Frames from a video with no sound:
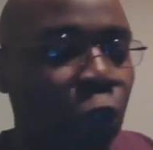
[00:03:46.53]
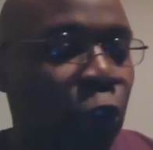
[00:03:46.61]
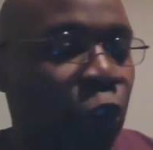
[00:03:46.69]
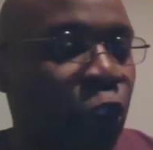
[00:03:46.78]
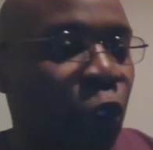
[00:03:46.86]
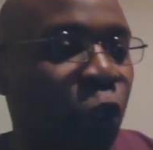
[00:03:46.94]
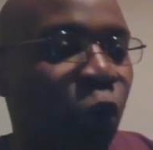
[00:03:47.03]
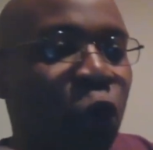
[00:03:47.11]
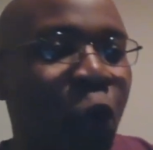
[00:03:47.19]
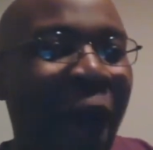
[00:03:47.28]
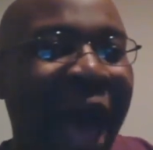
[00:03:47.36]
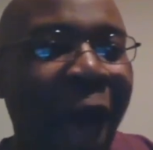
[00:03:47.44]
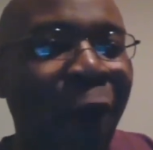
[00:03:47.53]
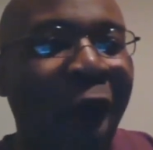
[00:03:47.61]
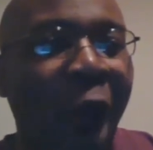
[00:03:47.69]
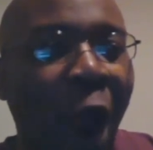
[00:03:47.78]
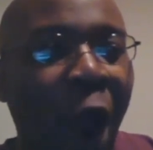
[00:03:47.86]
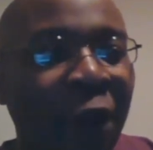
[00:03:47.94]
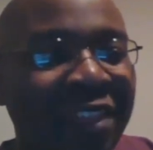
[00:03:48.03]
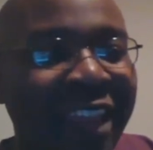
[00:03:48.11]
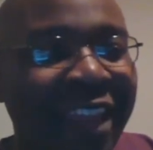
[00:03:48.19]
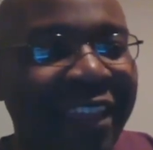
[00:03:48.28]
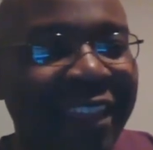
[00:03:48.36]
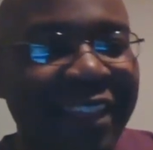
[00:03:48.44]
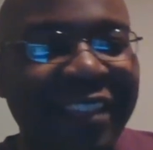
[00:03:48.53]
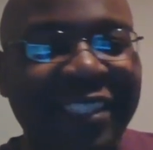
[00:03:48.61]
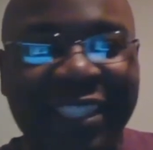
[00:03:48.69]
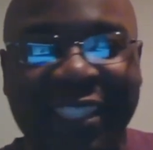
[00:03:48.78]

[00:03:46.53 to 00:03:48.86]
Do you know how hard that is?